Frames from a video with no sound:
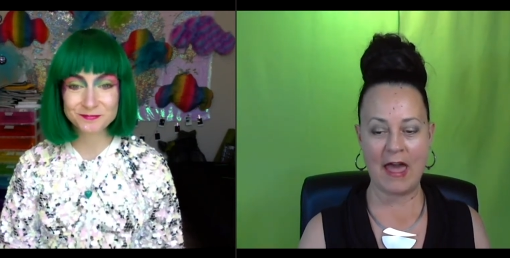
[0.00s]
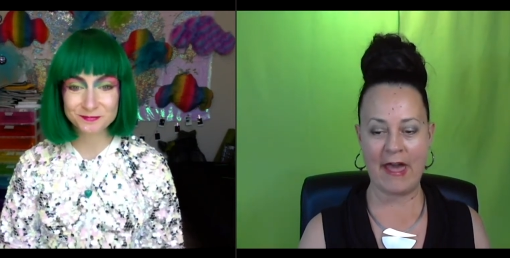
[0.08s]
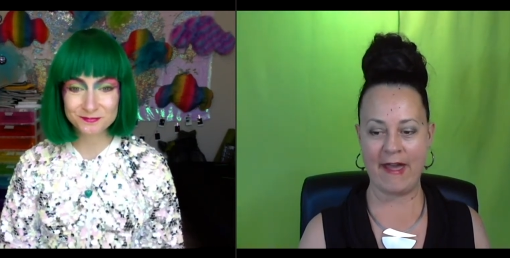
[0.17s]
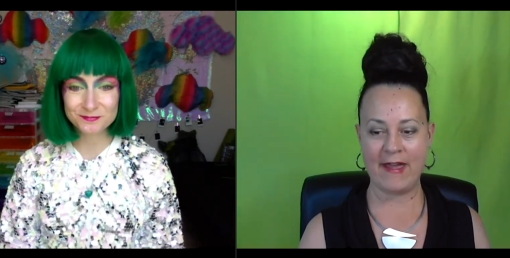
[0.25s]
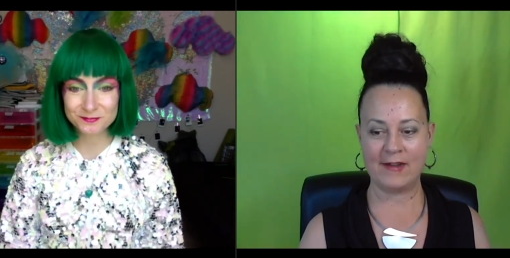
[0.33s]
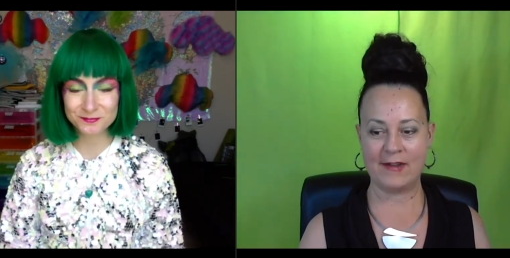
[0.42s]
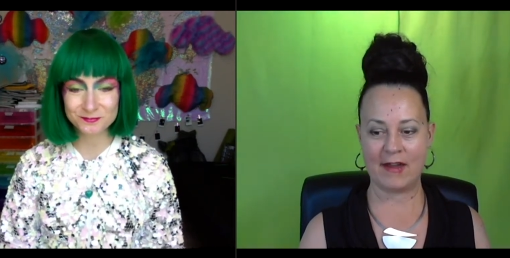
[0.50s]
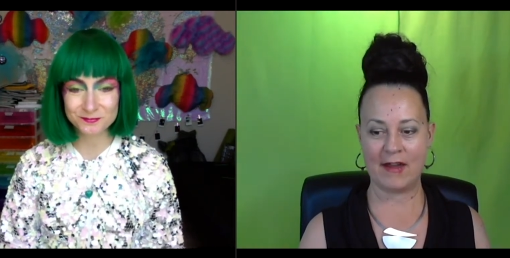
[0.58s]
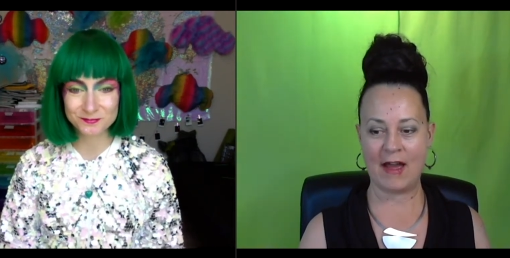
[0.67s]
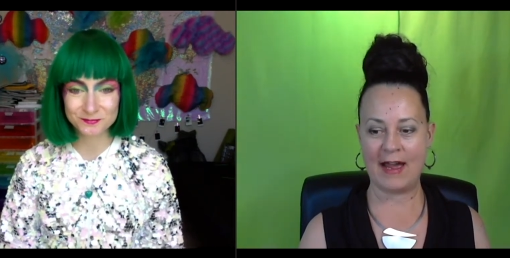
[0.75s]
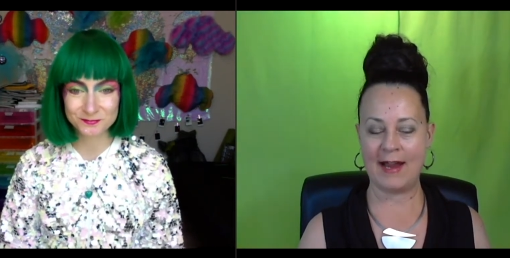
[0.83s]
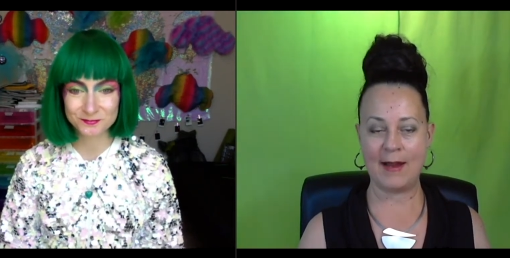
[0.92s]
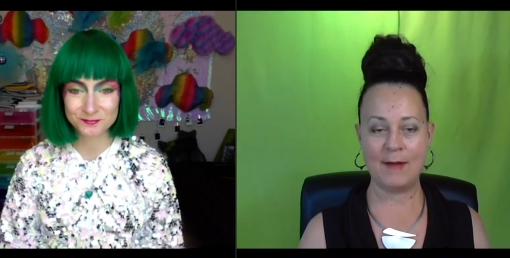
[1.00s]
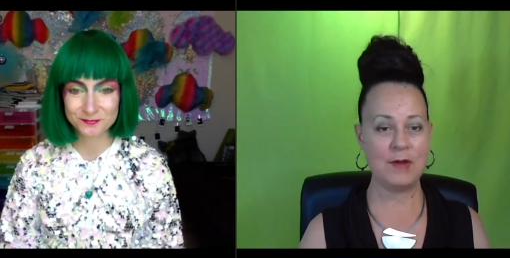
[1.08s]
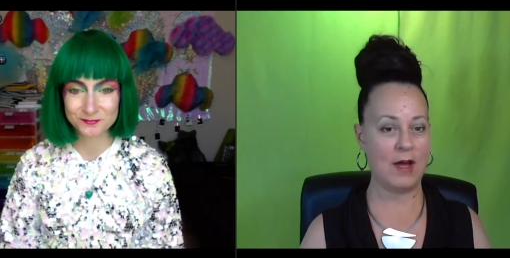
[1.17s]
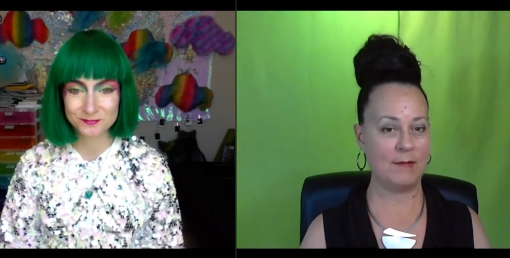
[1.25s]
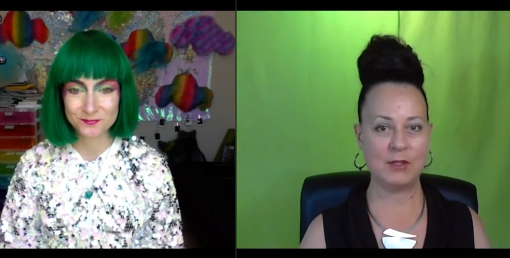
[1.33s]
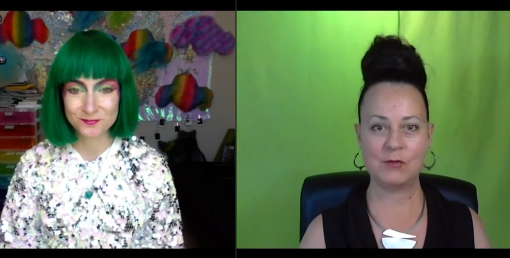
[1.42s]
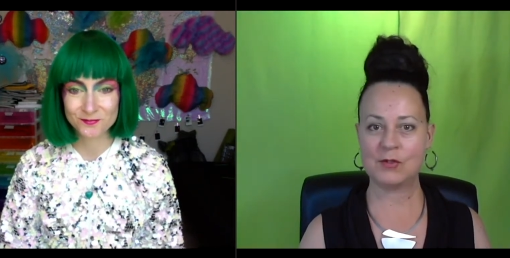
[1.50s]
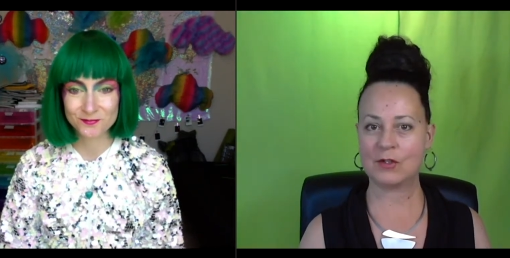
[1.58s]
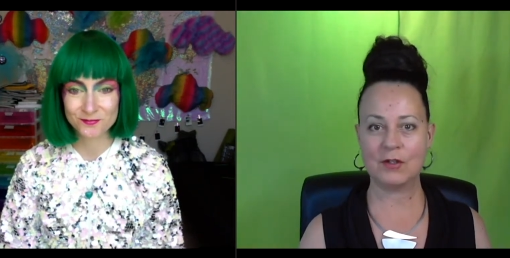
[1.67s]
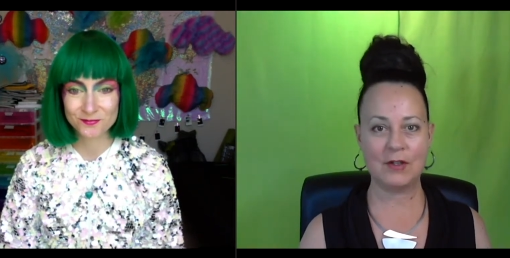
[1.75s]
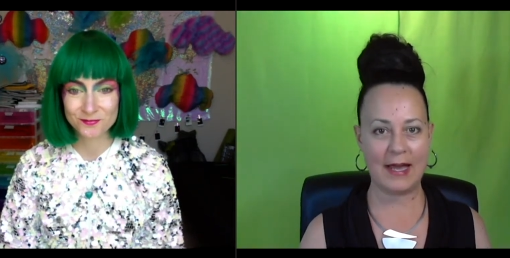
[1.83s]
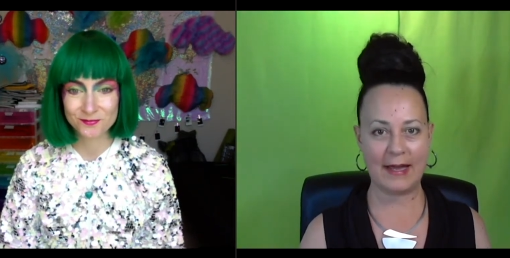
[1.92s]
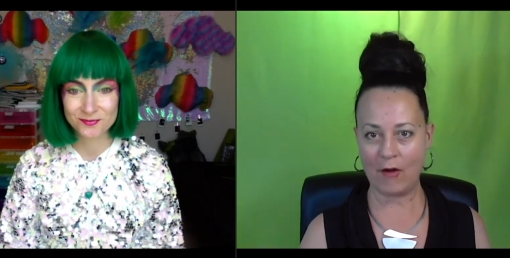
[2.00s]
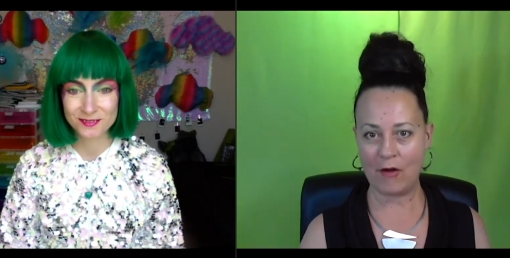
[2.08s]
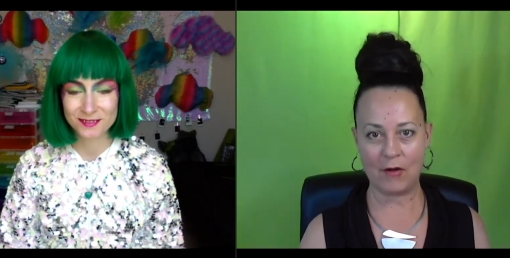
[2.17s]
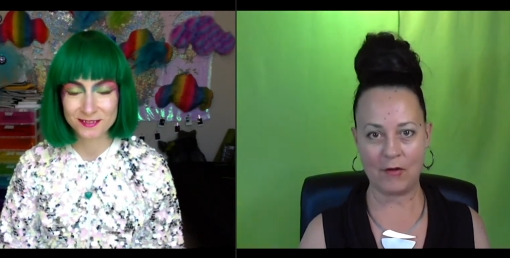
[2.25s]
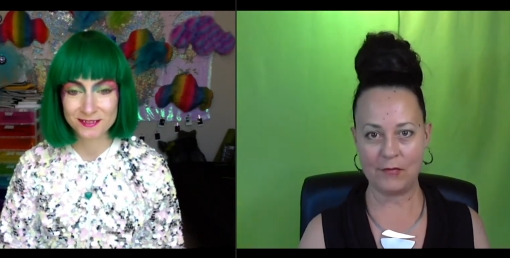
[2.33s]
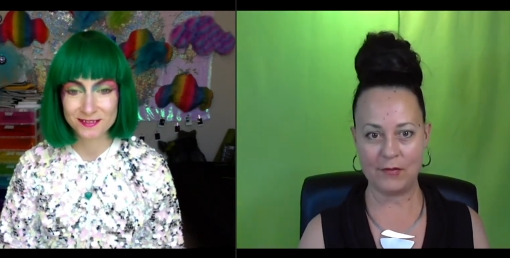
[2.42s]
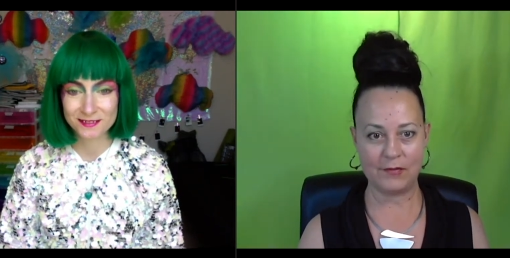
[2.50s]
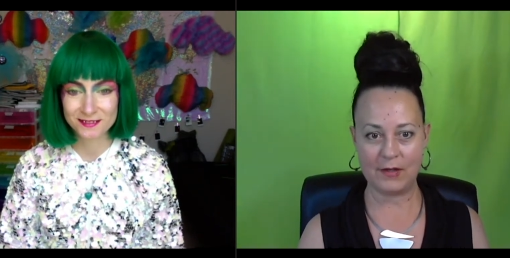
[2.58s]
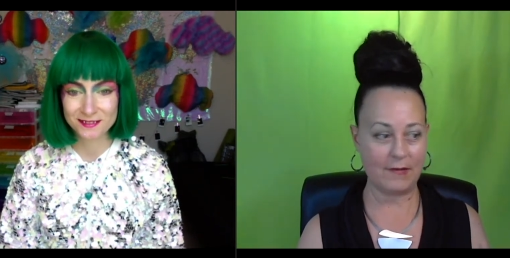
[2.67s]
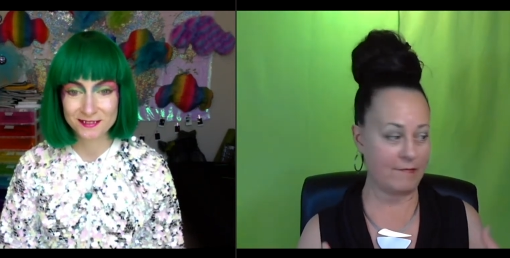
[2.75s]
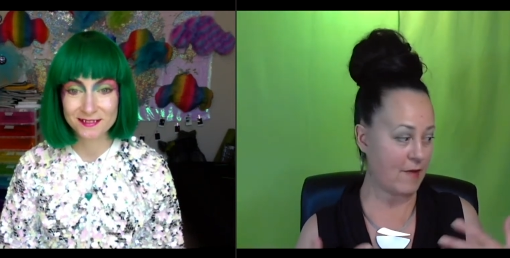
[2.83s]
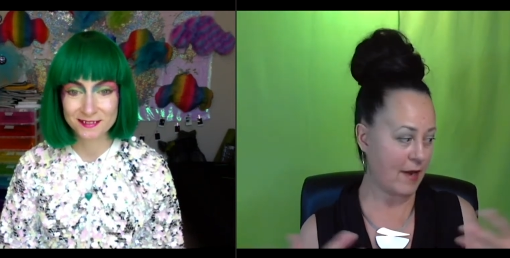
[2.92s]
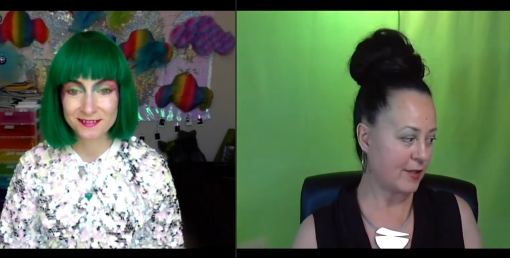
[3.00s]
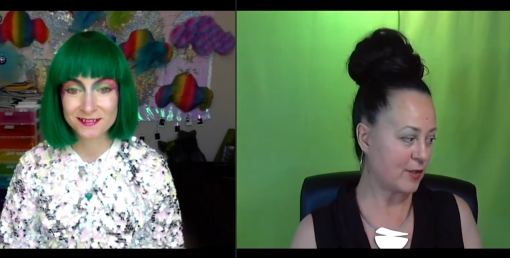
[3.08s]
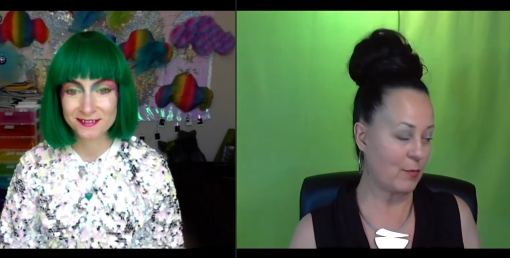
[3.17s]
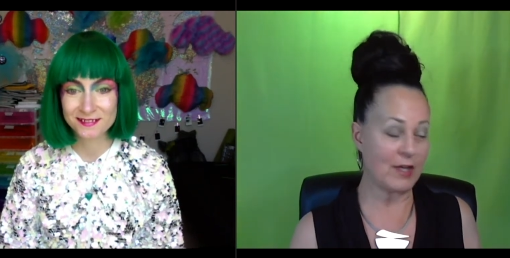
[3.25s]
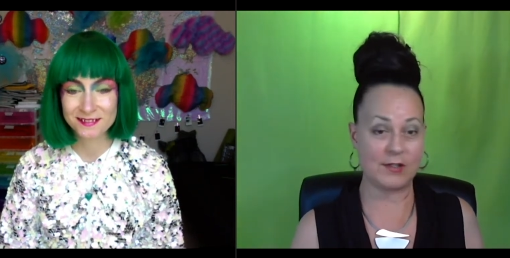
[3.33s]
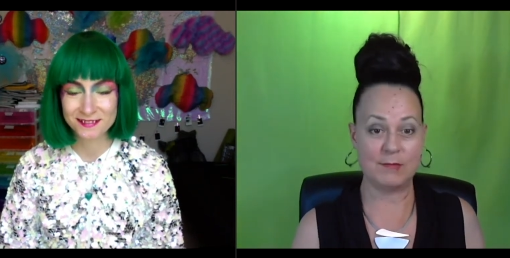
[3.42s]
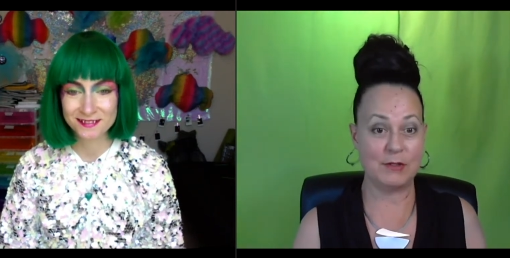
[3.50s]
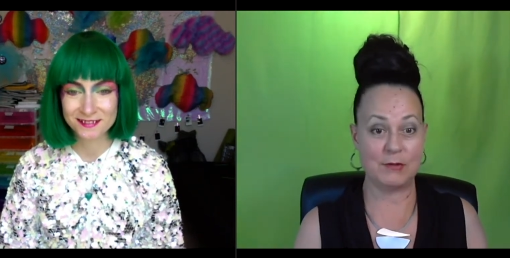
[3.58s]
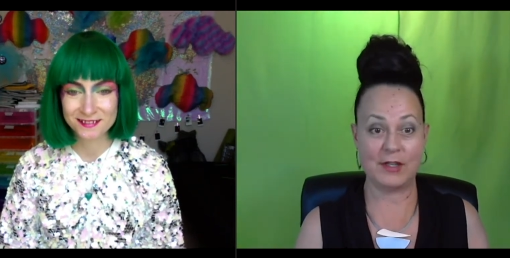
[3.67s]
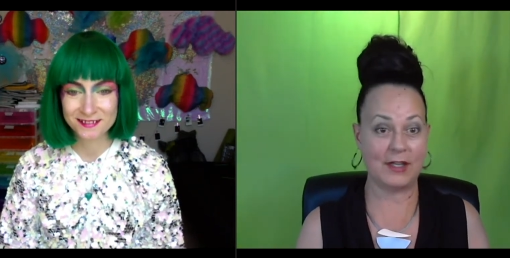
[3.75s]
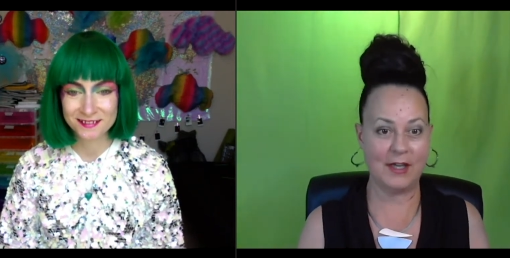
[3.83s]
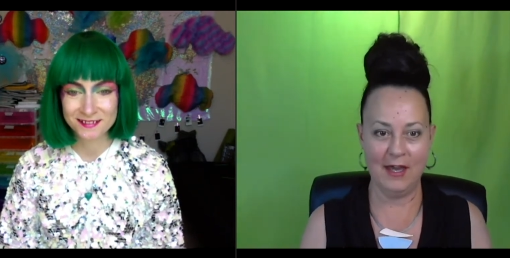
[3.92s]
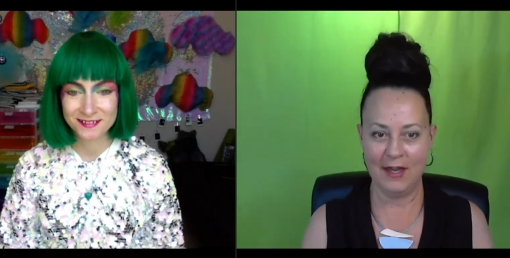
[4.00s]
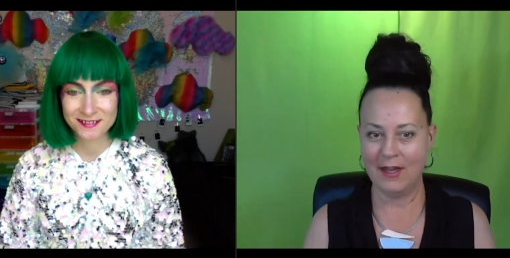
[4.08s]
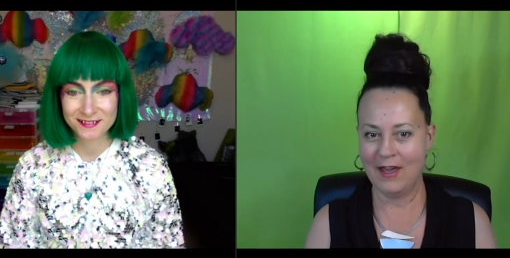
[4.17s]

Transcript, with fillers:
Speaker 1: And I am not musical at all. I've not expressed music